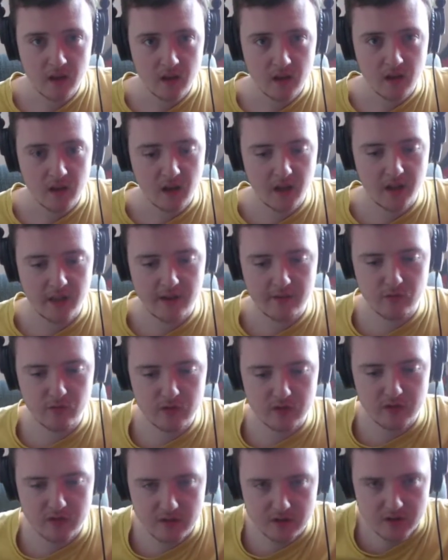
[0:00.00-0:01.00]
Hey there
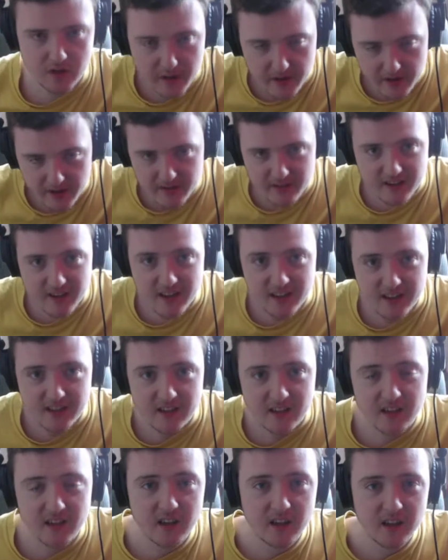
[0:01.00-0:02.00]
everyone, Joey here again.
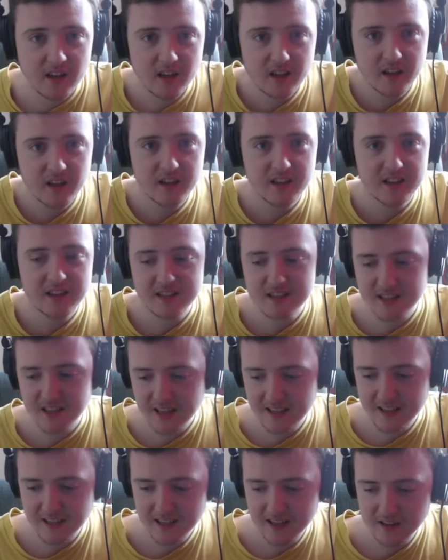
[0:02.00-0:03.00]
It's
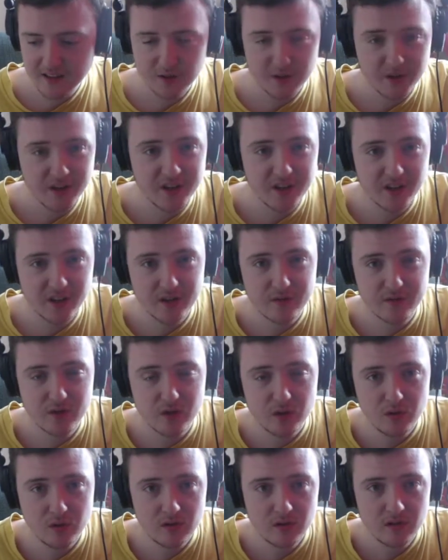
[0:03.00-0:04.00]
Saturday the 23rd of
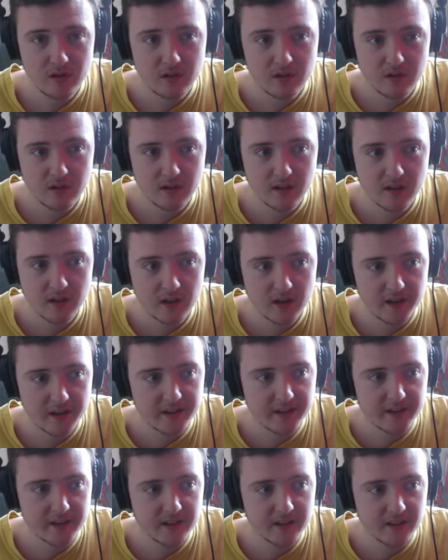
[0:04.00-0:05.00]
June.
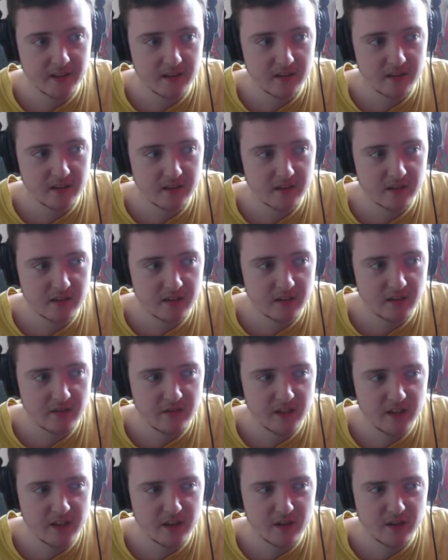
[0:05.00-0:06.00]
I don't
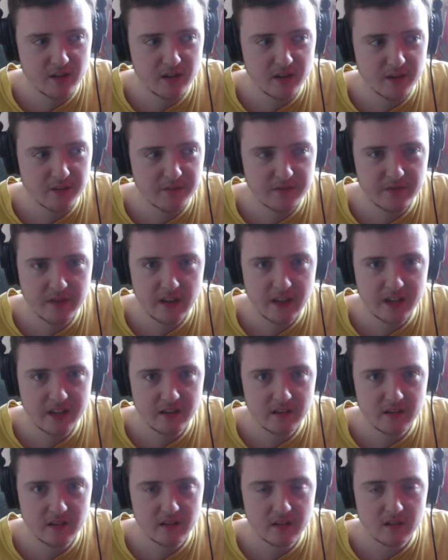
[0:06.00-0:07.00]
really know that I'm
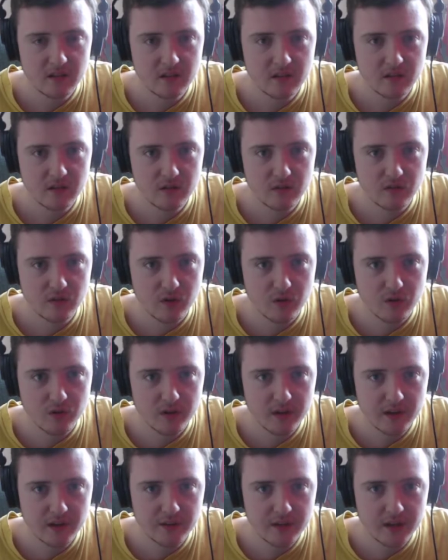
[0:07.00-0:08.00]
feeling
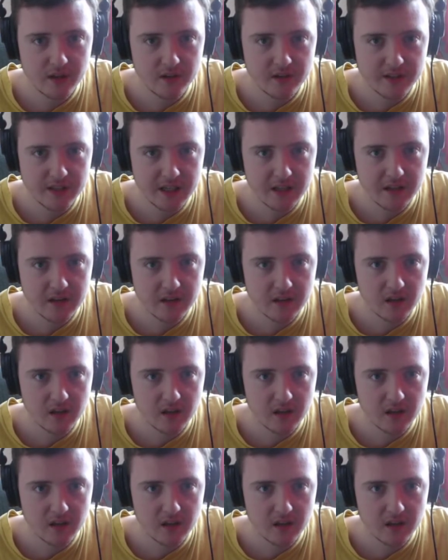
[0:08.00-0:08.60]
recording a video today.